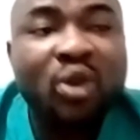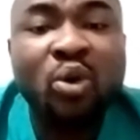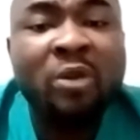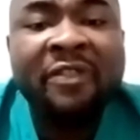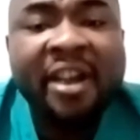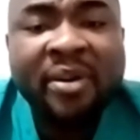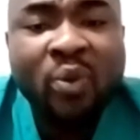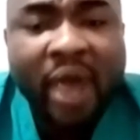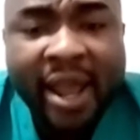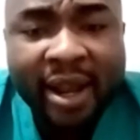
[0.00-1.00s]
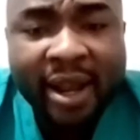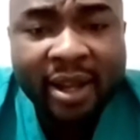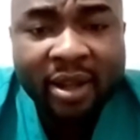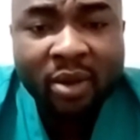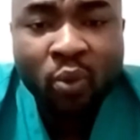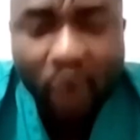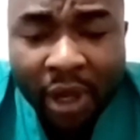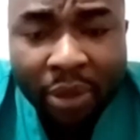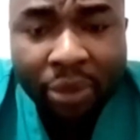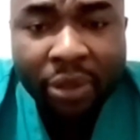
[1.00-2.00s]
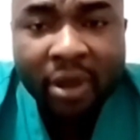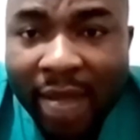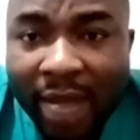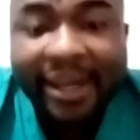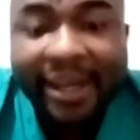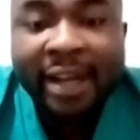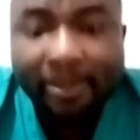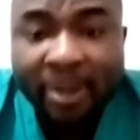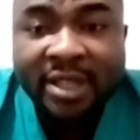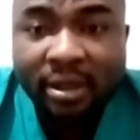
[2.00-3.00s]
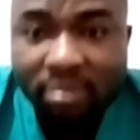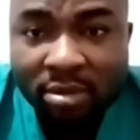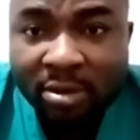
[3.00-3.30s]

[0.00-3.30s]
do very well with antidepressants,